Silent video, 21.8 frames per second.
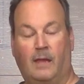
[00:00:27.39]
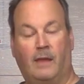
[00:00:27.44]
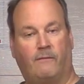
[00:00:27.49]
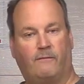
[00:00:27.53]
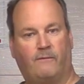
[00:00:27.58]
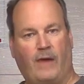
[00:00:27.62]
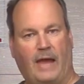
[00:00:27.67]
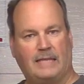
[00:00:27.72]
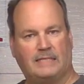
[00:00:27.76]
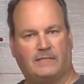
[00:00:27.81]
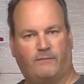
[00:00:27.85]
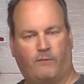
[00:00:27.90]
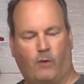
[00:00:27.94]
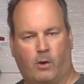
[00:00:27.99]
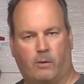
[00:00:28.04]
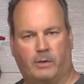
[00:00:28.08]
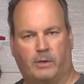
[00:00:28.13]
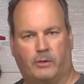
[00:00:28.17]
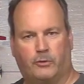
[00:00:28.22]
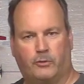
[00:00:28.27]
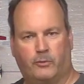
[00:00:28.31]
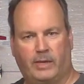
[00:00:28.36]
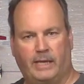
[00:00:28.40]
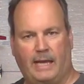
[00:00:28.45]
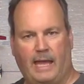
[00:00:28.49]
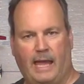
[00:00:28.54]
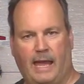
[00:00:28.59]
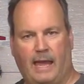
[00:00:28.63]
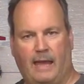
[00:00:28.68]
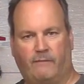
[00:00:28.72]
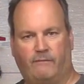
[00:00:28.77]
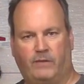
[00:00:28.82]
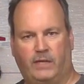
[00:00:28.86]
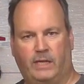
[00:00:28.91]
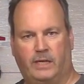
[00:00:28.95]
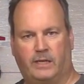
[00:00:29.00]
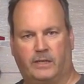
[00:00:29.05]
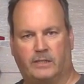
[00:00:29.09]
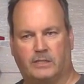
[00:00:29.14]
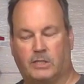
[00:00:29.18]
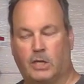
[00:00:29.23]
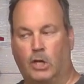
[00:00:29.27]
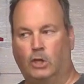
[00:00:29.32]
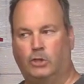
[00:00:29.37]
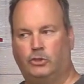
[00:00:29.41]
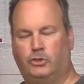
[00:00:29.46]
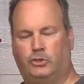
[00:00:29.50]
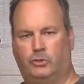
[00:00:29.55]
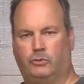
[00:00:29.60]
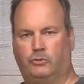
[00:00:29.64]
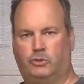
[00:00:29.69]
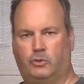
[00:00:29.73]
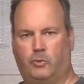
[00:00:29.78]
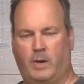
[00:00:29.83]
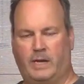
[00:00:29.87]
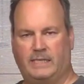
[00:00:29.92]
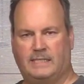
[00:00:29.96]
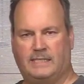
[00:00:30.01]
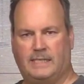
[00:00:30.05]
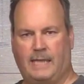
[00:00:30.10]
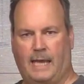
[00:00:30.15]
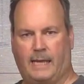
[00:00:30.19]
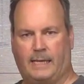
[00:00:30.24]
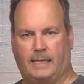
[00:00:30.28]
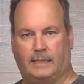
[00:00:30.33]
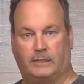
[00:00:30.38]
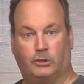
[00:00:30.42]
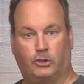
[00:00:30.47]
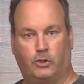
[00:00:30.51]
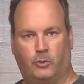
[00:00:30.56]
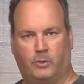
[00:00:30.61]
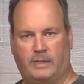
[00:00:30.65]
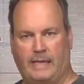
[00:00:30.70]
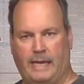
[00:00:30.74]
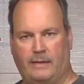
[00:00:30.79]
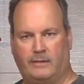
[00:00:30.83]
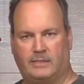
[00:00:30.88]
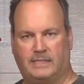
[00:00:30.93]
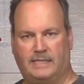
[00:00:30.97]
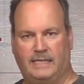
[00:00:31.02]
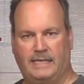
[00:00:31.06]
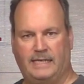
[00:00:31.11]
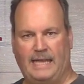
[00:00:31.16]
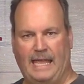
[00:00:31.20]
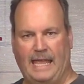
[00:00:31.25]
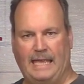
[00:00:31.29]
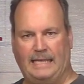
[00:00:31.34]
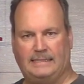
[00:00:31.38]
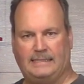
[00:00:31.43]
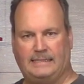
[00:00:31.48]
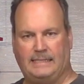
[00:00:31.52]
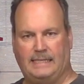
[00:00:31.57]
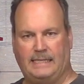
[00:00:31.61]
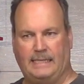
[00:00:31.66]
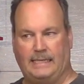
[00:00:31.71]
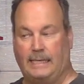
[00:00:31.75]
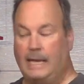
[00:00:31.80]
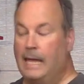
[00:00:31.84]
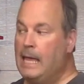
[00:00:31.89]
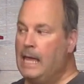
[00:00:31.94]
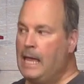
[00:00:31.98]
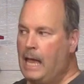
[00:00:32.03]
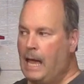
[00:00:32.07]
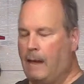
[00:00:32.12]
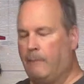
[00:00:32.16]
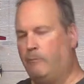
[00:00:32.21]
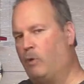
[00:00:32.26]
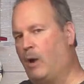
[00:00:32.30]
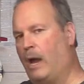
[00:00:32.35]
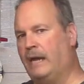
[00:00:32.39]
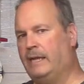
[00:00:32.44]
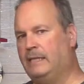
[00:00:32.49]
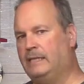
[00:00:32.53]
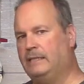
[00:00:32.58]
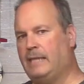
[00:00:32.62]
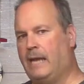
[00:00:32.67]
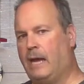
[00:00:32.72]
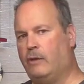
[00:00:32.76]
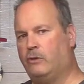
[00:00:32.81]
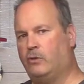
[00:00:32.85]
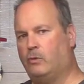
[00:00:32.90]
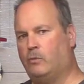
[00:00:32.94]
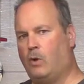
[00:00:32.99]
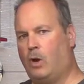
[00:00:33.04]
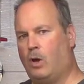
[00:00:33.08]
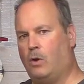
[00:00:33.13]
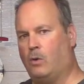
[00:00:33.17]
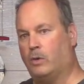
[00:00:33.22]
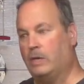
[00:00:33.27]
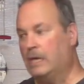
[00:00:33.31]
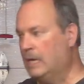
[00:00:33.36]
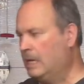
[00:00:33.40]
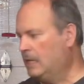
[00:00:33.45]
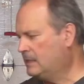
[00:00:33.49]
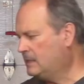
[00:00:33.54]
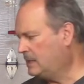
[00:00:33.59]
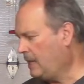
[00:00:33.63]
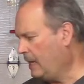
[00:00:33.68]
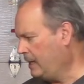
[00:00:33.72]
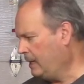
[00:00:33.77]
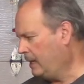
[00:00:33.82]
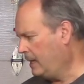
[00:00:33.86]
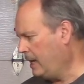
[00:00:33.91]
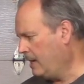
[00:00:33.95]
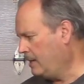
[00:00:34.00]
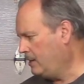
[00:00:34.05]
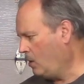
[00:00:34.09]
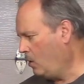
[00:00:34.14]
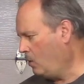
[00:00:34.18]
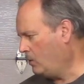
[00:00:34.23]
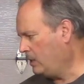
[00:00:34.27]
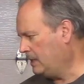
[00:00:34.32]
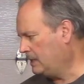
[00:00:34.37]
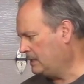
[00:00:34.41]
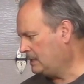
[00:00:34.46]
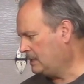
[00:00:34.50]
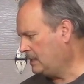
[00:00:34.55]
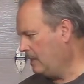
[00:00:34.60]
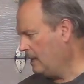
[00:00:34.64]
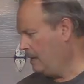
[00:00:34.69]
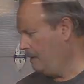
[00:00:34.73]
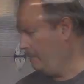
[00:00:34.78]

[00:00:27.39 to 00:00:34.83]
Fast forward three and a half years, June 22nd, 2018. I'm riding down the road. Suddenly I noticed